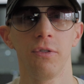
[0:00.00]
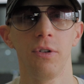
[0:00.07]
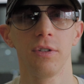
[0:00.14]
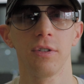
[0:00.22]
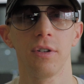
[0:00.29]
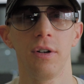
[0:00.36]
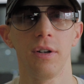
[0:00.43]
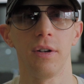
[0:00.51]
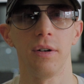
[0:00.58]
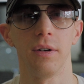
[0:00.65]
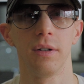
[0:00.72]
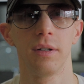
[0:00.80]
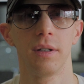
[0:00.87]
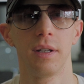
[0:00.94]
false
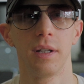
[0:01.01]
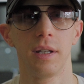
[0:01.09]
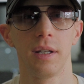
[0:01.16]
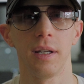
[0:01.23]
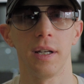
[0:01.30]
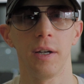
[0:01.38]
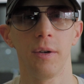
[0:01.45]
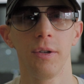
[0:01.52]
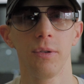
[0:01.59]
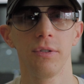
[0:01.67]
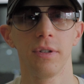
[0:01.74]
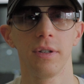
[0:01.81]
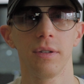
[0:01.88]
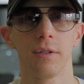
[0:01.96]
color and how I
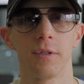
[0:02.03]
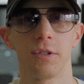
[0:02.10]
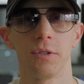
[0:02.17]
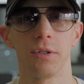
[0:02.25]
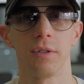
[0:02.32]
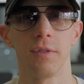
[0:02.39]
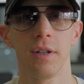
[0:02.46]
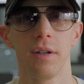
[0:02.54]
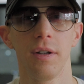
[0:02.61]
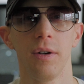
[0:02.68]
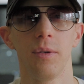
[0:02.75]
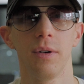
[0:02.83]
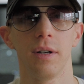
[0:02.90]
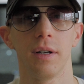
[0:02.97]
use it when shooting
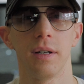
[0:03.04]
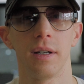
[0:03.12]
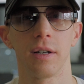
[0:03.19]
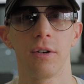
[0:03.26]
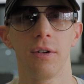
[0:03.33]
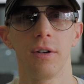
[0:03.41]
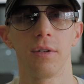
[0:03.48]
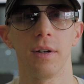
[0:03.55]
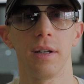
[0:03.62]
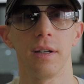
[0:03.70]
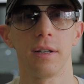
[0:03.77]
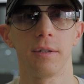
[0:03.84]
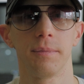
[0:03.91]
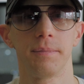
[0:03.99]
video and color
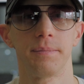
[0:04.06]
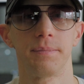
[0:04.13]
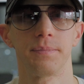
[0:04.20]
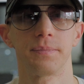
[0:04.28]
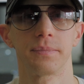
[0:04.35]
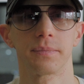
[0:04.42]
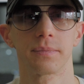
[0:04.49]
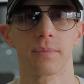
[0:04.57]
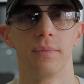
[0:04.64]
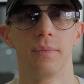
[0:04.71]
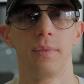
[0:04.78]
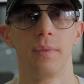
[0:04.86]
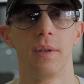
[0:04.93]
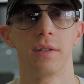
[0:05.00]
grading.
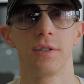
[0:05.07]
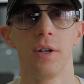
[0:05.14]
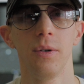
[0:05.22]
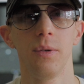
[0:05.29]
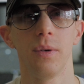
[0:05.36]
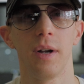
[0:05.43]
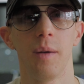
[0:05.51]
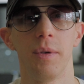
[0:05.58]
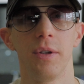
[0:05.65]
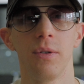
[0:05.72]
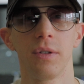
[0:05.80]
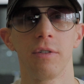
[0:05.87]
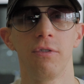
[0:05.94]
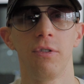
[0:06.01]
So, I've been
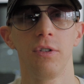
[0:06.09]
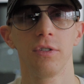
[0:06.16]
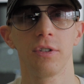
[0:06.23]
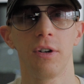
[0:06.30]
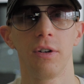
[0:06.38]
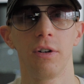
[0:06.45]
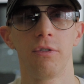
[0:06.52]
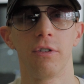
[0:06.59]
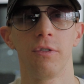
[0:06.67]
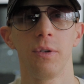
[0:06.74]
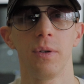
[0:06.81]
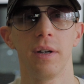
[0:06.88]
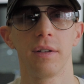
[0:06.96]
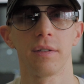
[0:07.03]
using false color for a
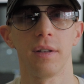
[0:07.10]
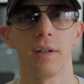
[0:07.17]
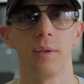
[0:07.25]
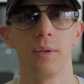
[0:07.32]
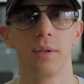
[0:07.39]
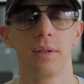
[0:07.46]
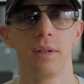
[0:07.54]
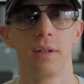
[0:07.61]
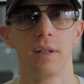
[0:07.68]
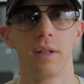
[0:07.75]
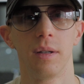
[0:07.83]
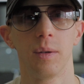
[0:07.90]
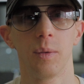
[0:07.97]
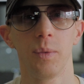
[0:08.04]
few years now,
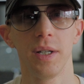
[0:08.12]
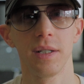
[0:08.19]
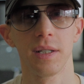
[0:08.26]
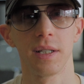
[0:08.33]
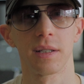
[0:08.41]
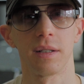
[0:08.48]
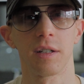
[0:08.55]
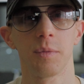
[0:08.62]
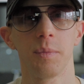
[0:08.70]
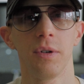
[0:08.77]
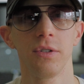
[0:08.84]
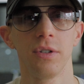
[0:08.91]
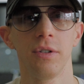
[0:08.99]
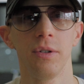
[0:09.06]
which is an
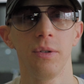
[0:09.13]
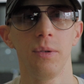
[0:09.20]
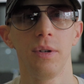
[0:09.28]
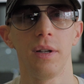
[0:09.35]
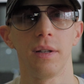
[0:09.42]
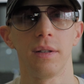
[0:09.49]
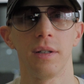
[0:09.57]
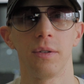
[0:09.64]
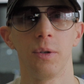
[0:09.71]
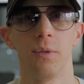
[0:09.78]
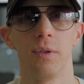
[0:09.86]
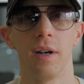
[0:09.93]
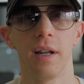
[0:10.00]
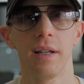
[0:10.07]
exposure tool that
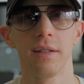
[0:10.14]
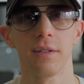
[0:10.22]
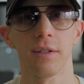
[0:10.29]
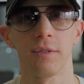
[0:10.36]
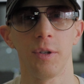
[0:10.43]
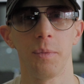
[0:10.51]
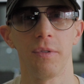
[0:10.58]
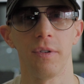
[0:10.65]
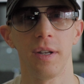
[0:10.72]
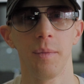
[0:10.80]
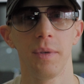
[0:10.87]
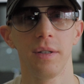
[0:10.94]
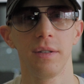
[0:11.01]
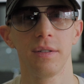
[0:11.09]
overlays on top of an
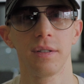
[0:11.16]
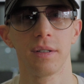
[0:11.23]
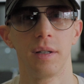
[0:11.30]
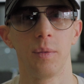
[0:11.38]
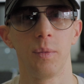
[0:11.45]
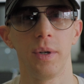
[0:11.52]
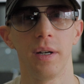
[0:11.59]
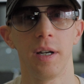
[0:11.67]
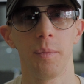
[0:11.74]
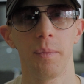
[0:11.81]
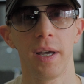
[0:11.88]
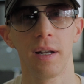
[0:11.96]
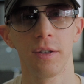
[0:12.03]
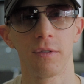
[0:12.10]
image where a
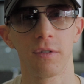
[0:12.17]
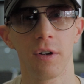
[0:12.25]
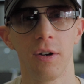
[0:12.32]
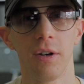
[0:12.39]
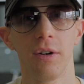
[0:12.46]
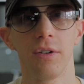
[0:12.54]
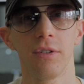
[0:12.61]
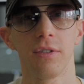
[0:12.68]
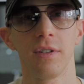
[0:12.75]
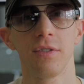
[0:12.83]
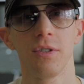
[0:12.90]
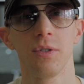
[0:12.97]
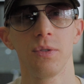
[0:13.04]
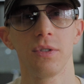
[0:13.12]
palette of colors
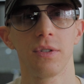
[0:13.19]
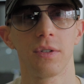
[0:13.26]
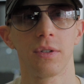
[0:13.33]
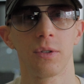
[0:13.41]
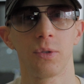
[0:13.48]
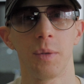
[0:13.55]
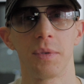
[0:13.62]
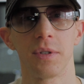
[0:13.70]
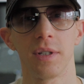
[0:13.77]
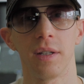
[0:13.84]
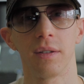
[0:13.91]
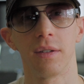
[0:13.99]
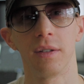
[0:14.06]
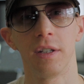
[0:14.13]
is used to
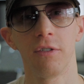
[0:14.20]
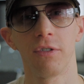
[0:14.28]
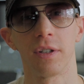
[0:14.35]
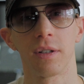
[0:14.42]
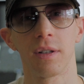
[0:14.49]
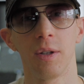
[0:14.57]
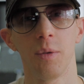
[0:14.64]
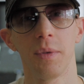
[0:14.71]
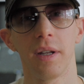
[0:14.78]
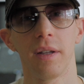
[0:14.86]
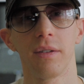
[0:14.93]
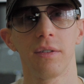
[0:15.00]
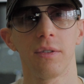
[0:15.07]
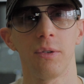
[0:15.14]
represent different
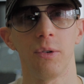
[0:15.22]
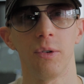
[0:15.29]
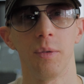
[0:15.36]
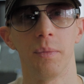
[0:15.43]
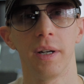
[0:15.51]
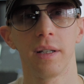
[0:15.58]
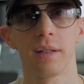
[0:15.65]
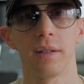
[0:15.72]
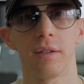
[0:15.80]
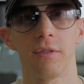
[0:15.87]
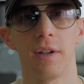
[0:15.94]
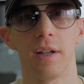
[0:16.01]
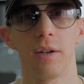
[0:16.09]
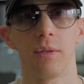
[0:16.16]
luminance or brightness
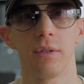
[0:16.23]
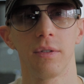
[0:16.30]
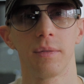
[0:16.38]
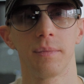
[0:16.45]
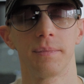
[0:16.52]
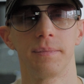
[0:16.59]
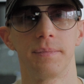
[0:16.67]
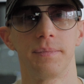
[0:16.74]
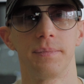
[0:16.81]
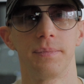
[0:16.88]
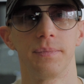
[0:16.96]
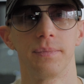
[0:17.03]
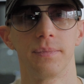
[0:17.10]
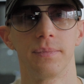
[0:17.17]
values.
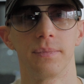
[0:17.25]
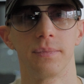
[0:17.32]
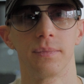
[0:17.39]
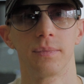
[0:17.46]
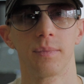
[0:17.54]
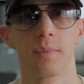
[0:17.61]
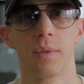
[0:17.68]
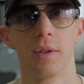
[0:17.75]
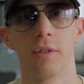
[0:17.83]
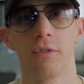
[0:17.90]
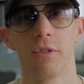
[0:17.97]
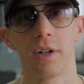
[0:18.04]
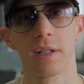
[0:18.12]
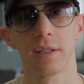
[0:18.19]

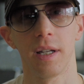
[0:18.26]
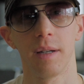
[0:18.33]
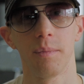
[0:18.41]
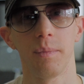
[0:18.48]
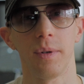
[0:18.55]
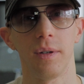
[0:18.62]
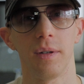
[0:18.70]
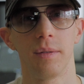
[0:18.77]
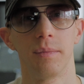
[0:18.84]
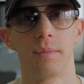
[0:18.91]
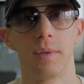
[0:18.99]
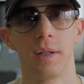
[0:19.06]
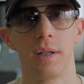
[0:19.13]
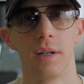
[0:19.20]
For example,
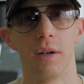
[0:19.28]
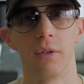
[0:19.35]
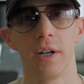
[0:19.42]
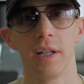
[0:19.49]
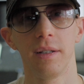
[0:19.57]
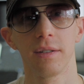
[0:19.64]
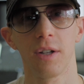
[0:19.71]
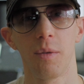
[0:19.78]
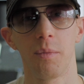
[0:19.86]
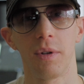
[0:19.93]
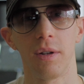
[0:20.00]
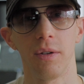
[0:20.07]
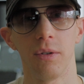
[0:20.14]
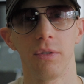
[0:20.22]
red is
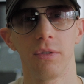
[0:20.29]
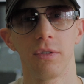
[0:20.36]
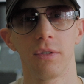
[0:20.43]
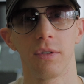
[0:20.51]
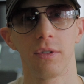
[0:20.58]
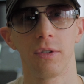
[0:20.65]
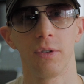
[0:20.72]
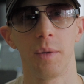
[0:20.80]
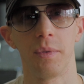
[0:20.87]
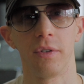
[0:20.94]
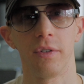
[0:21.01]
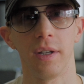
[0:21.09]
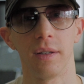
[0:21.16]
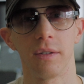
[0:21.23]
commonly used to
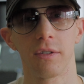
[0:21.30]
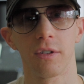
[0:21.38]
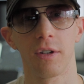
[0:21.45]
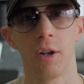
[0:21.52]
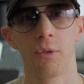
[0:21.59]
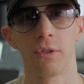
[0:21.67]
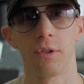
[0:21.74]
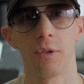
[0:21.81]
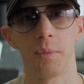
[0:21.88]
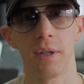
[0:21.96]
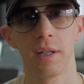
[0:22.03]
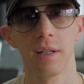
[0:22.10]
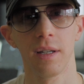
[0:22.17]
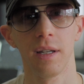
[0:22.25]
represent closer to
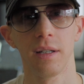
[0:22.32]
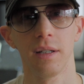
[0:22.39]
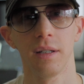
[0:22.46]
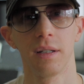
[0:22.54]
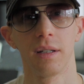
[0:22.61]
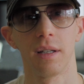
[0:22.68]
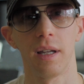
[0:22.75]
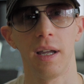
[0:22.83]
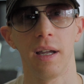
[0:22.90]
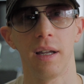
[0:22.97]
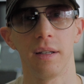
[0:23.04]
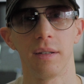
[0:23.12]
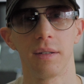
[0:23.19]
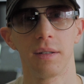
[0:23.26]
peaking
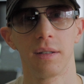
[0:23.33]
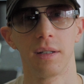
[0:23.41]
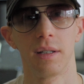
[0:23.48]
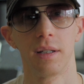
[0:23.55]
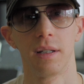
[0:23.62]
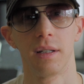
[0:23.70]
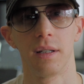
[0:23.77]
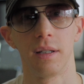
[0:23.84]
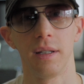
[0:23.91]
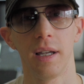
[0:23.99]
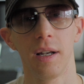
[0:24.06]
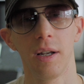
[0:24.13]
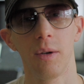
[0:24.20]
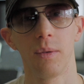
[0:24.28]
and
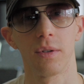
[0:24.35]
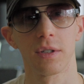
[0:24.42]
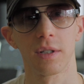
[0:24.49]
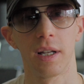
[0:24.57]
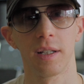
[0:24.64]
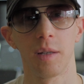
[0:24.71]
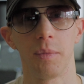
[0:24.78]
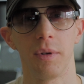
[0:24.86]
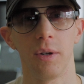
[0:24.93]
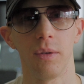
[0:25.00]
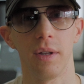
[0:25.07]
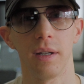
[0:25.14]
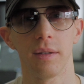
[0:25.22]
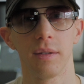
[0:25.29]
yellow slightly
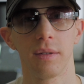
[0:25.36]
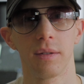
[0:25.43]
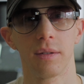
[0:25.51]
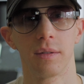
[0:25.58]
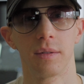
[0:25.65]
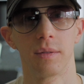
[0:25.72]
below that,